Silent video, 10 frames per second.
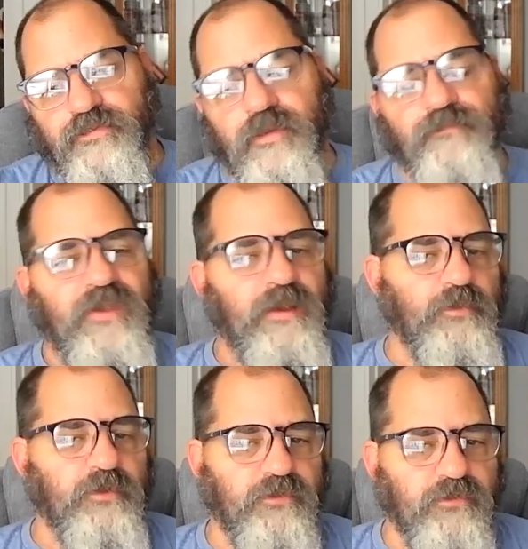some
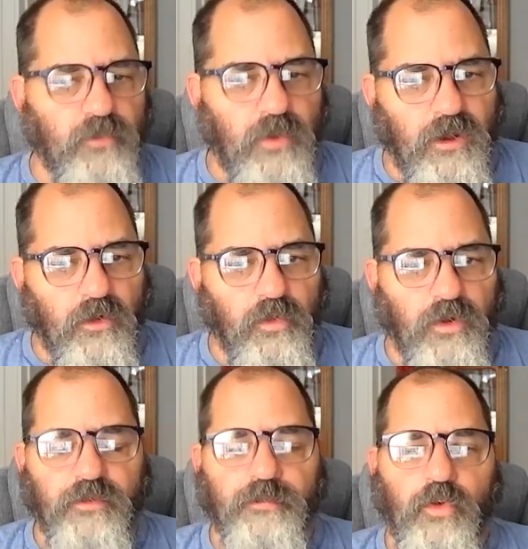families as well
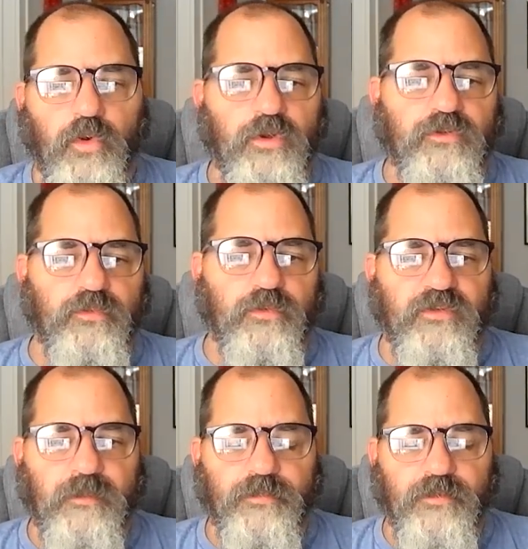where the boys were
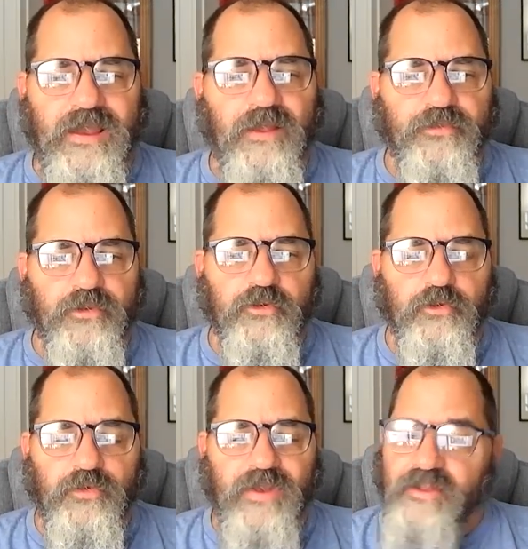simply out there to
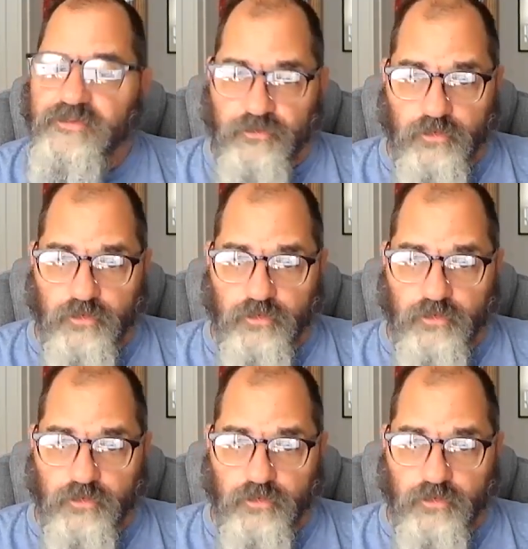do dad's